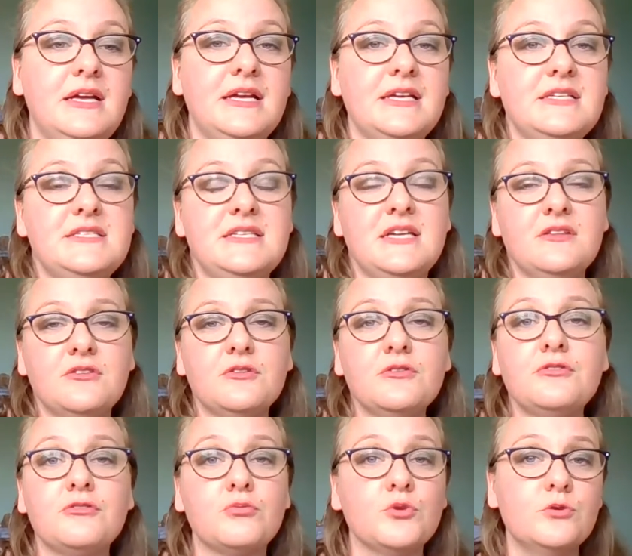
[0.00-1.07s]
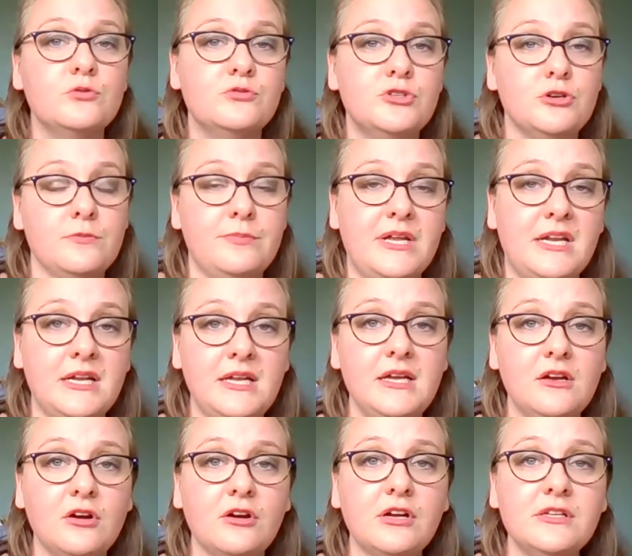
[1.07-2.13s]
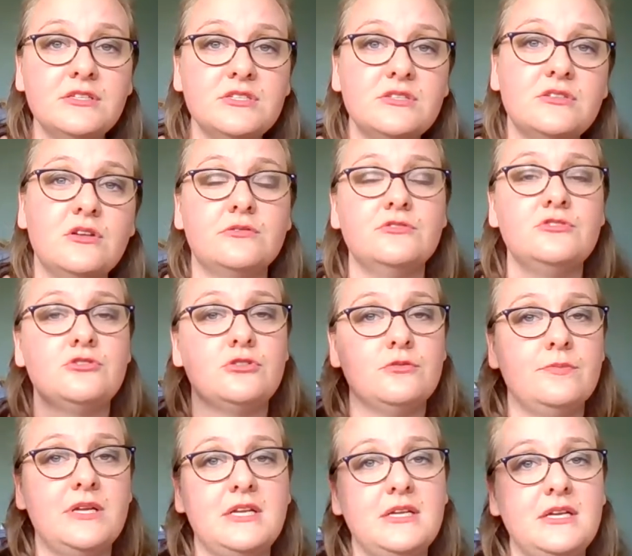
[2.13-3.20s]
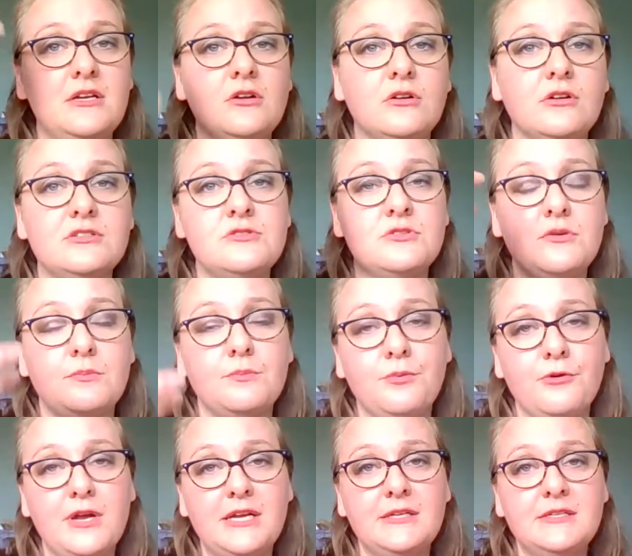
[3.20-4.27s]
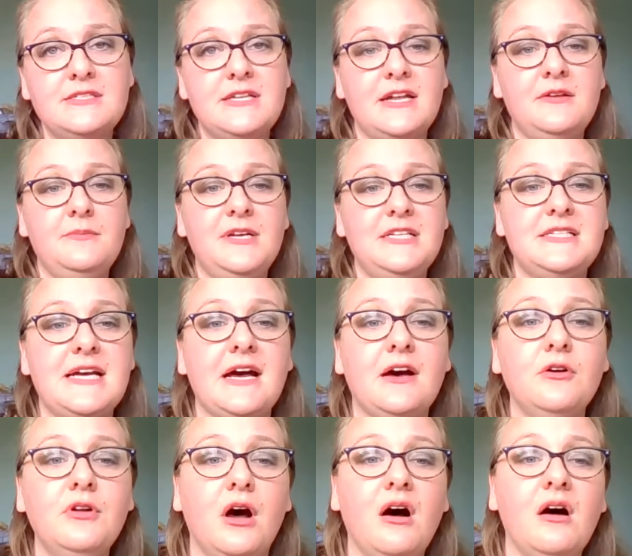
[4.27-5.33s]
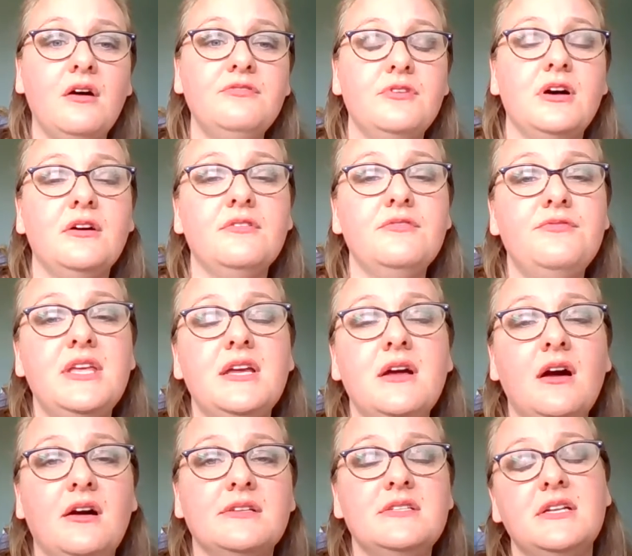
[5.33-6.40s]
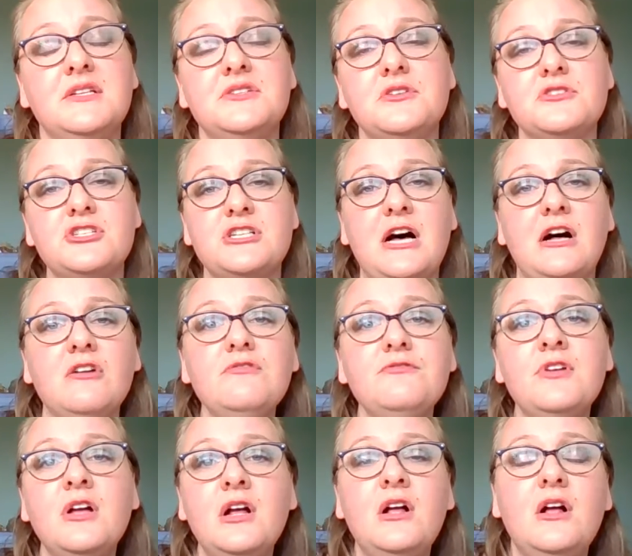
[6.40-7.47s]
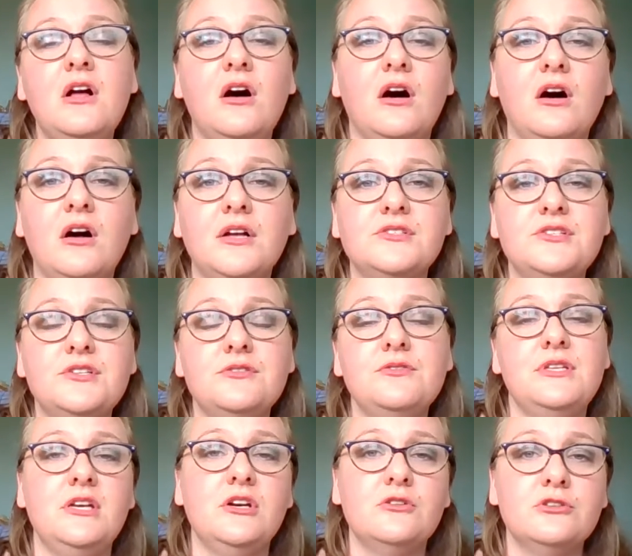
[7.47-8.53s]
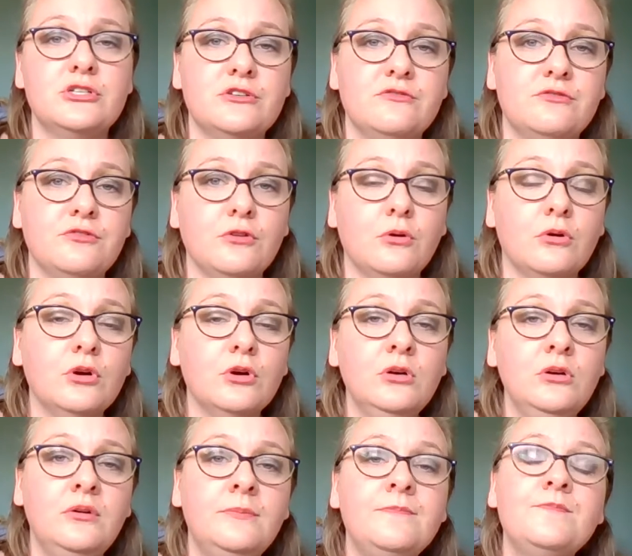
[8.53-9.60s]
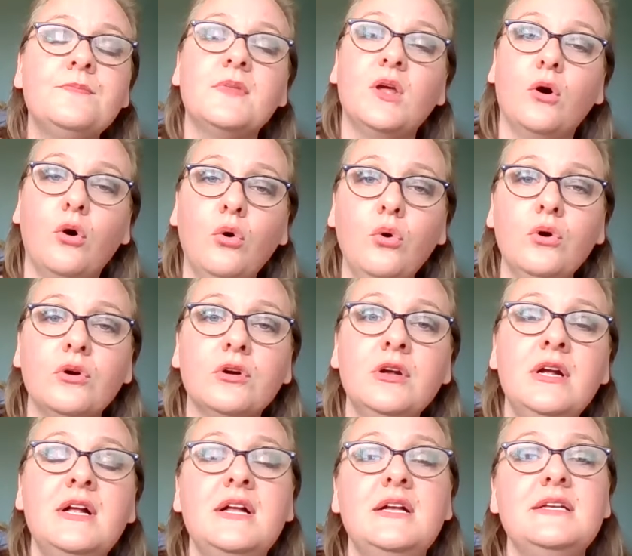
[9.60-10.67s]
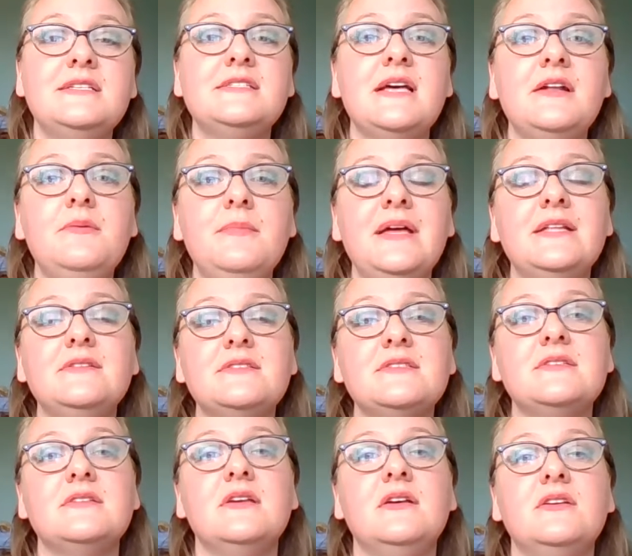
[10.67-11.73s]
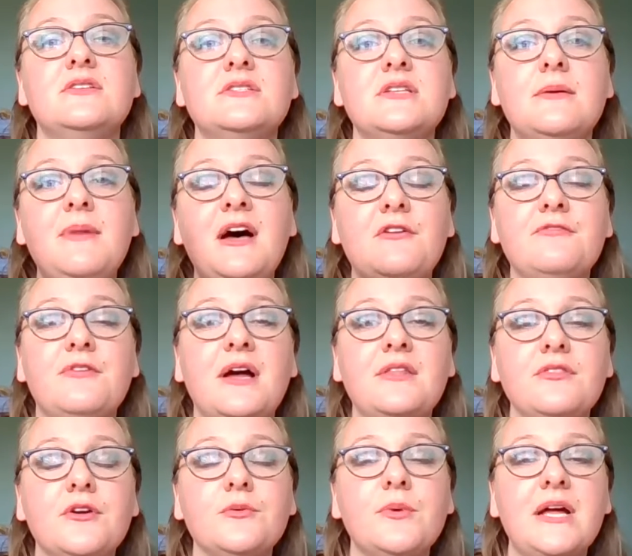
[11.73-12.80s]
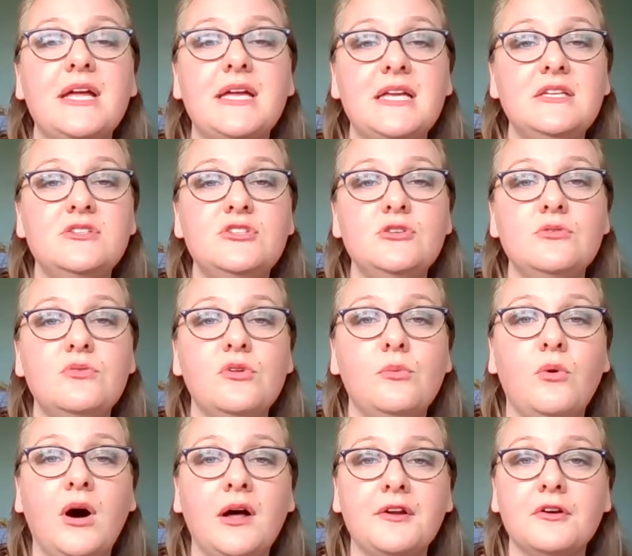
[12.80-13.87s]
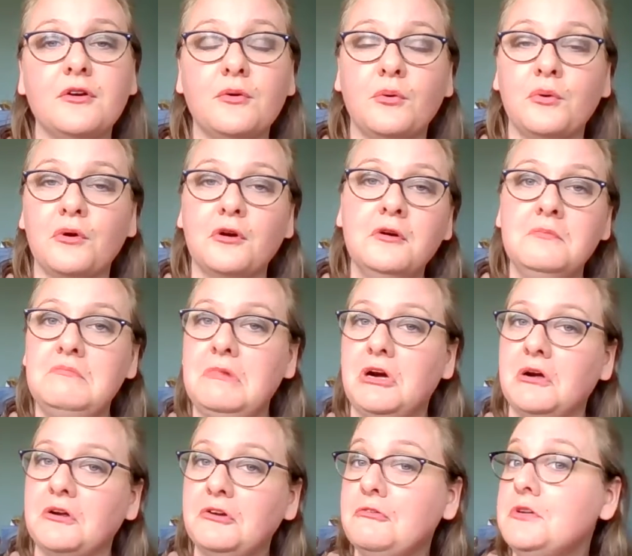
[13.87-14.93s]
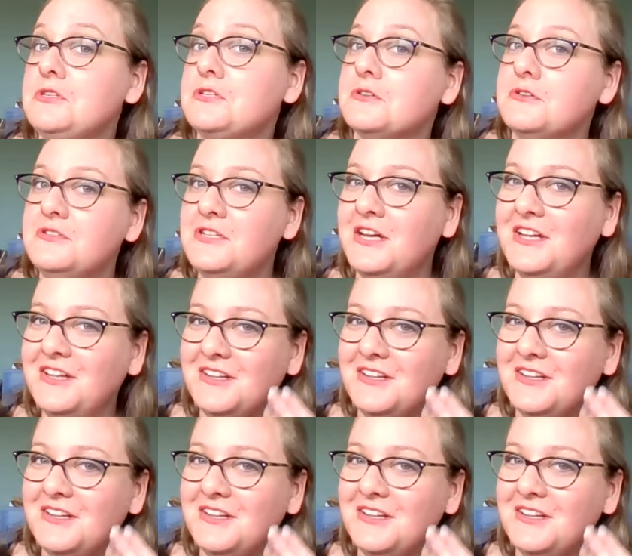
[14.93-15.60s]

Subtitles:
is either through turbidity currents. Those turbidity currents bring sediment down off of the continental shelf onto the ocean floor, or sediments somehow find their way into the water or are creatures